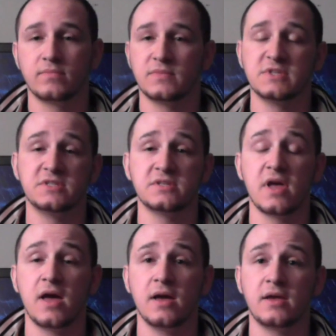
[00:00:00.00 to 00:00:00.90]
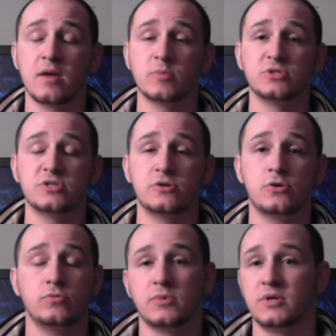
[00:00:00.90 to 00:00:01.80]
This is
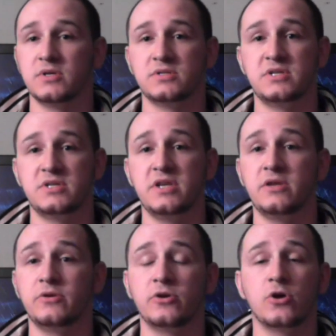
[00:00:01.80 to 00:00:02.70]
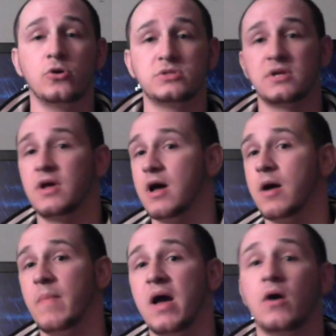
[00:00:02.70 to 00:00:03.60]
Gamer-0. T Hill, your host.
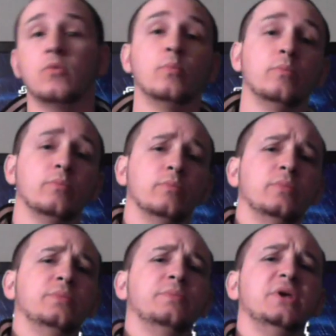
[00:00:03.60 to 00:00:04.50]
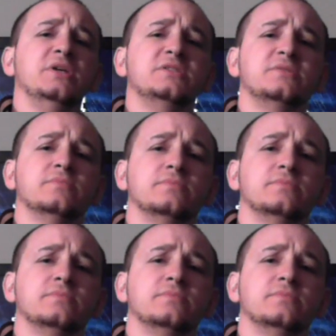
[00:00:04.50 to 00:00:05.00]
I'm out. Peace.